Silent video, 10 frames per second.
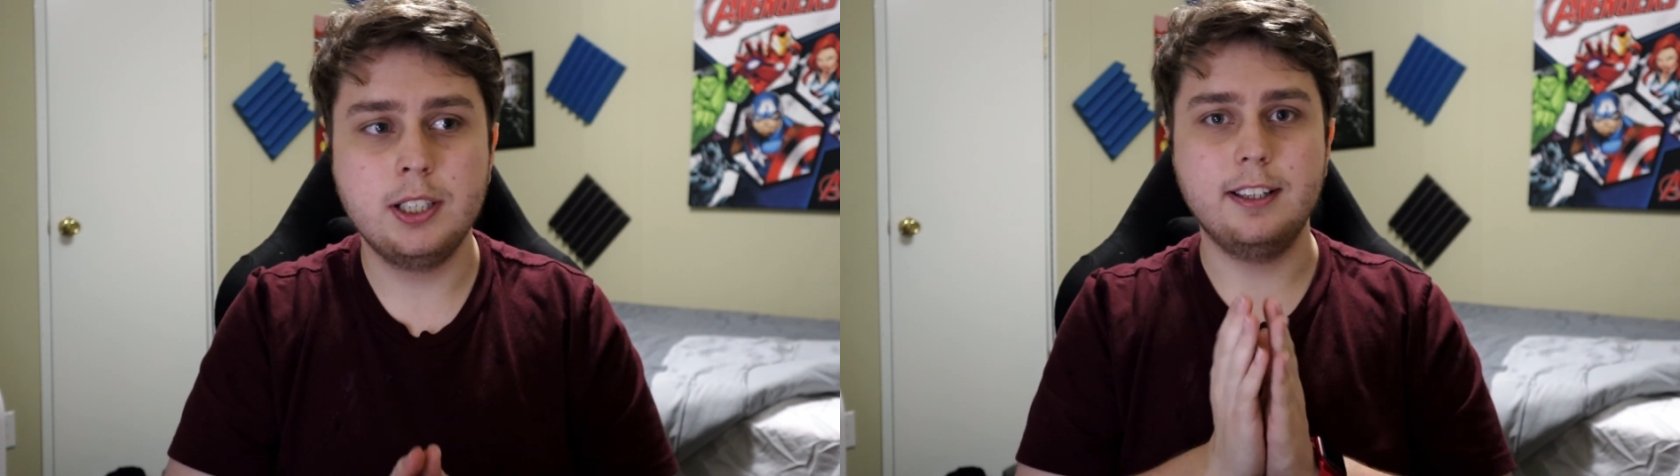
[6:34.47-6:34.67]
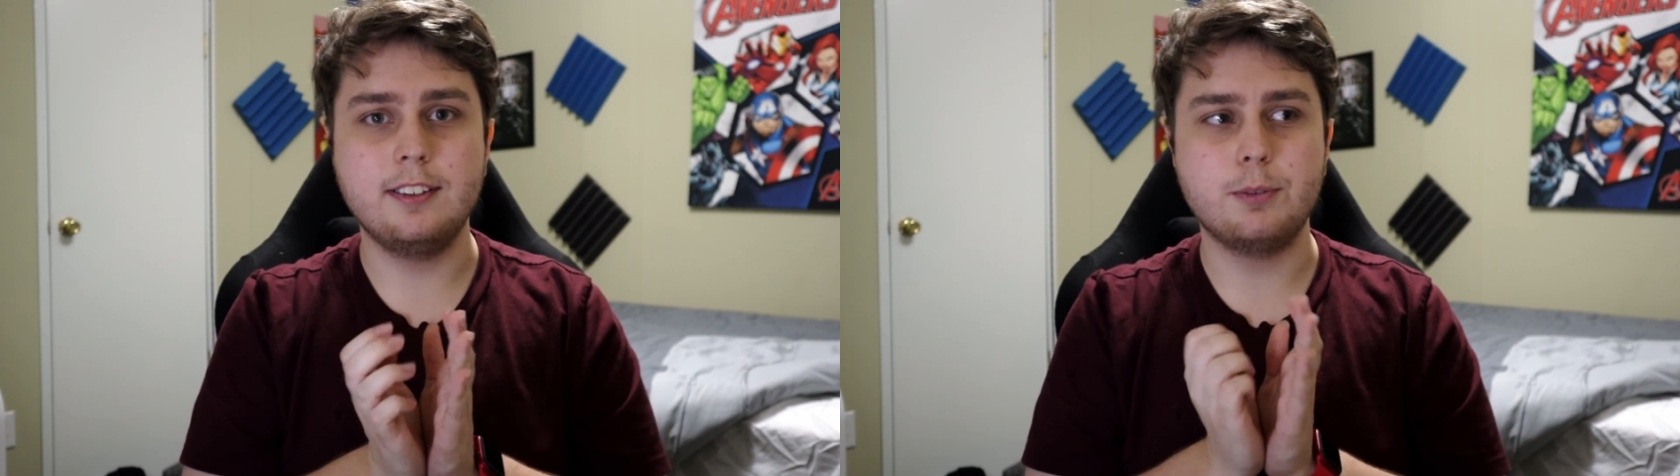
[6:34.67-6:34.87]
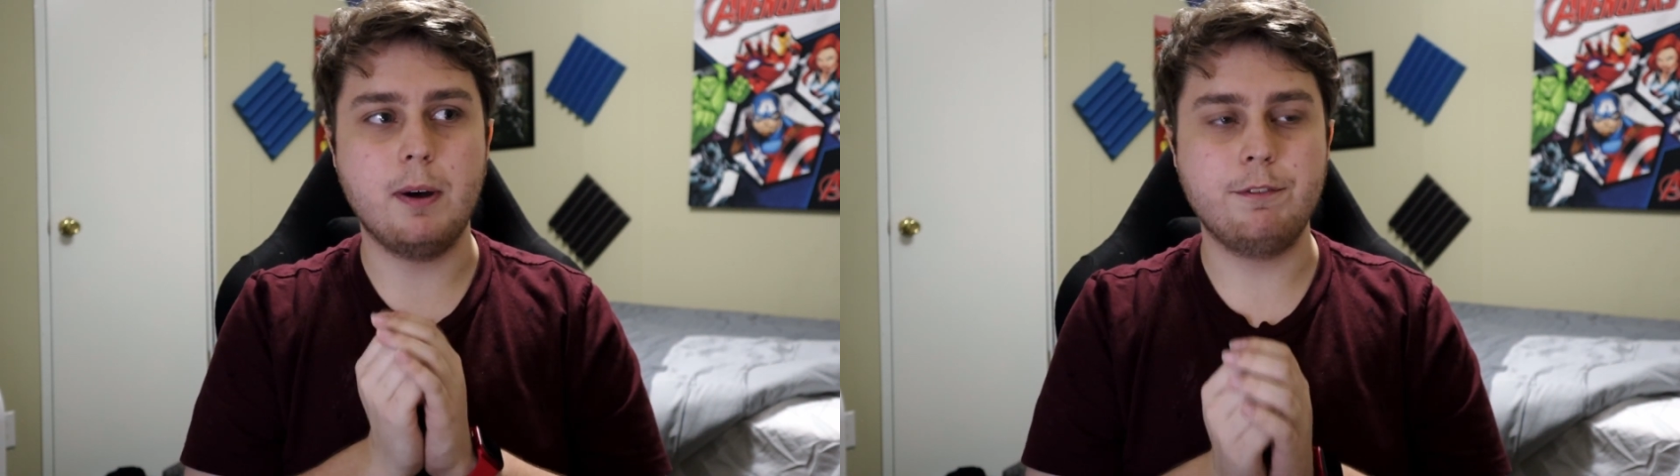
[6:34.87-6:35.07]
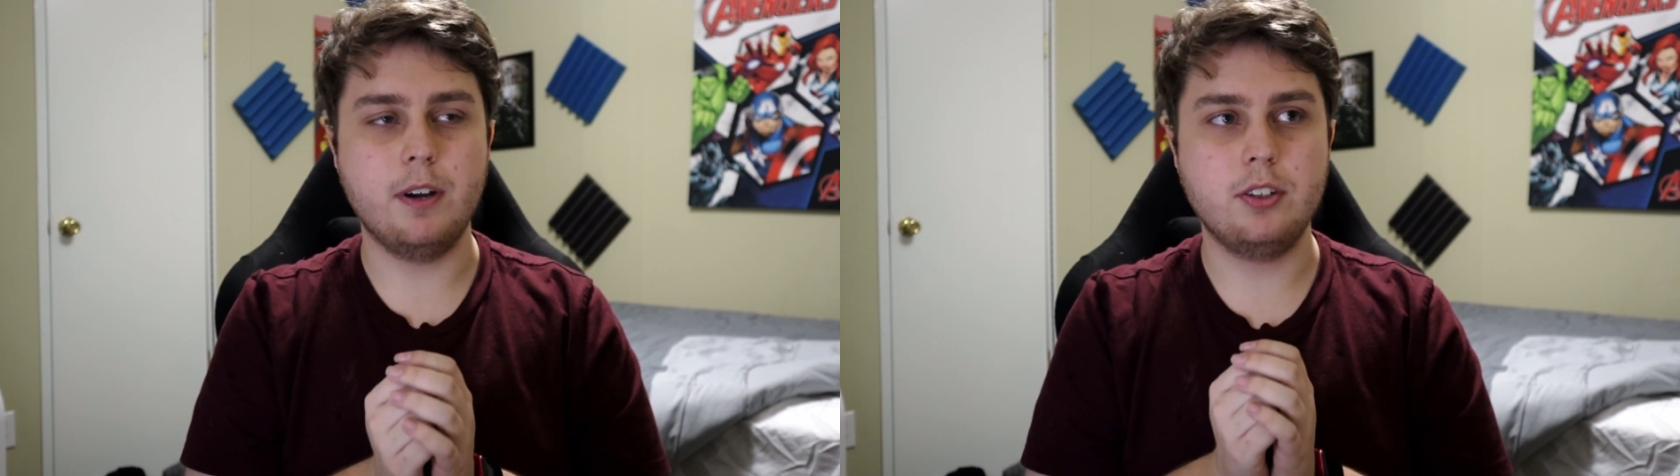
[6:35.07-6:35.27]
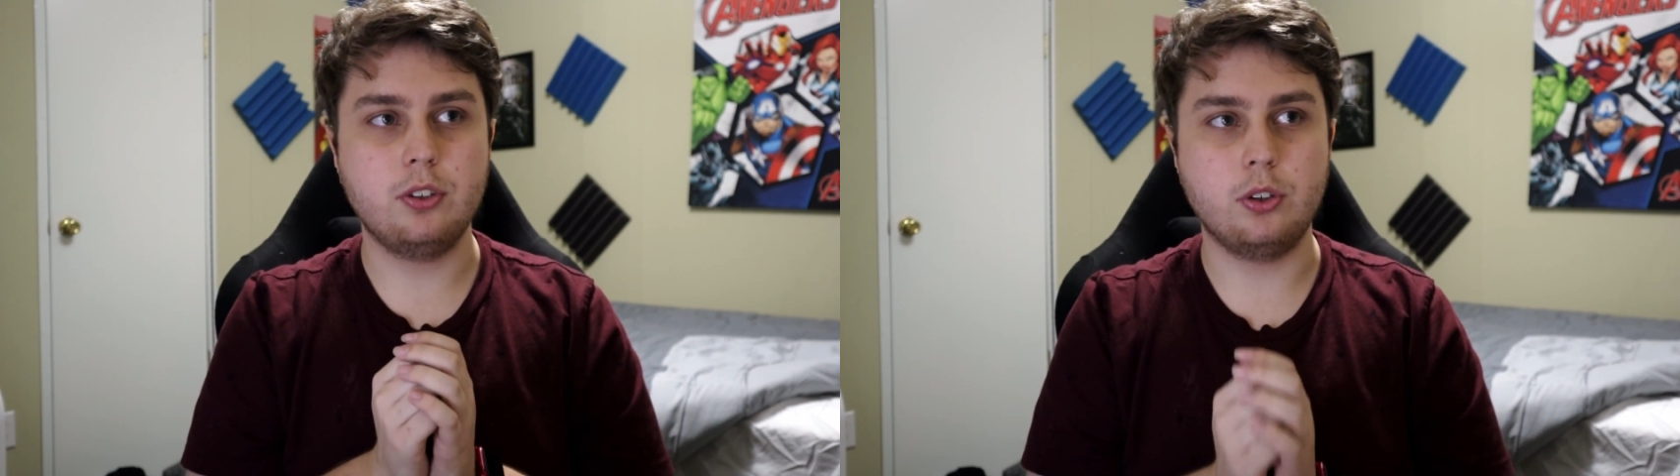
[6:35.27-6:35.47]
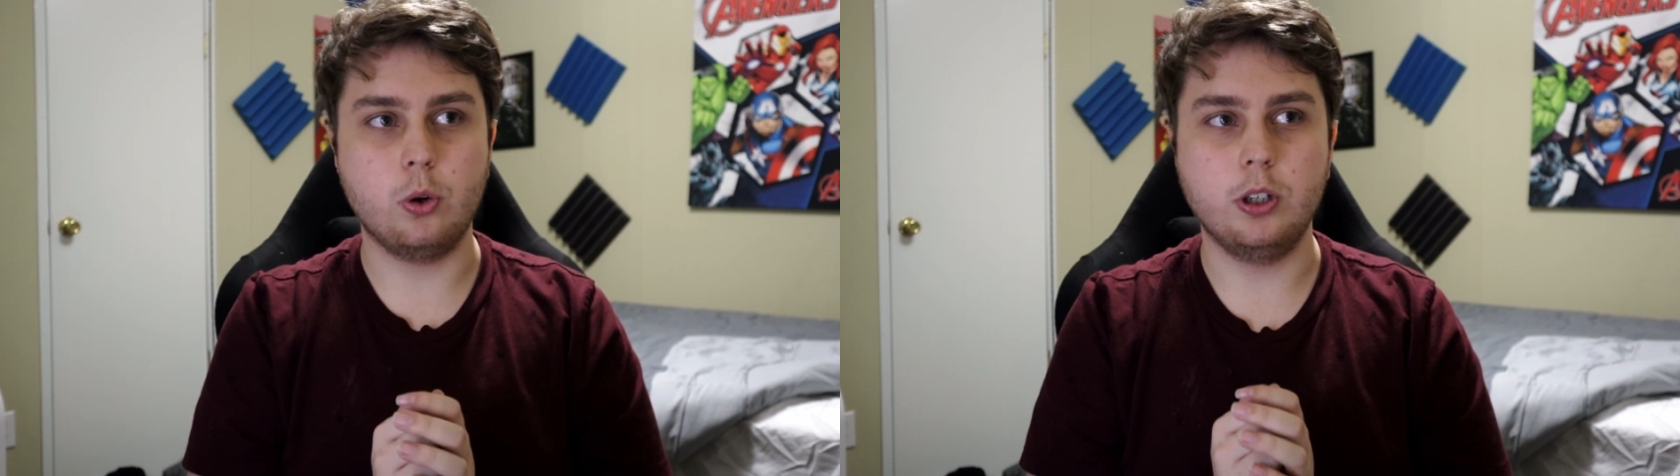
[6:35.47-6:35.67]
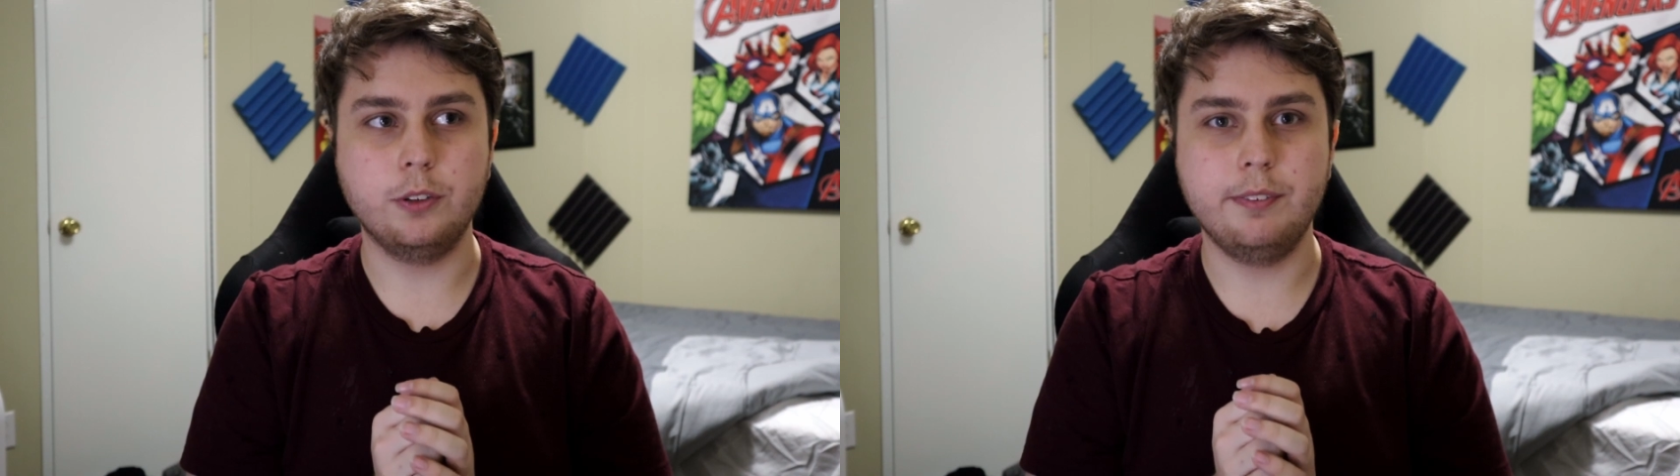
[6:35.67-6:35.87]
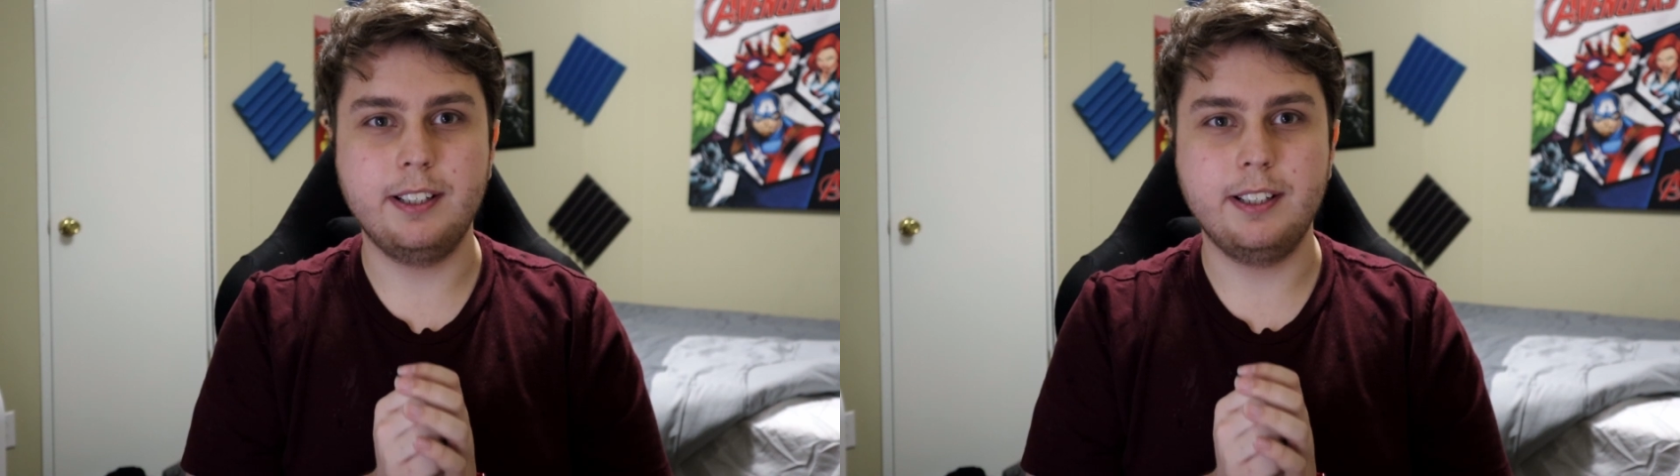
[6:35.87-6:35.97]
This is my first tutorial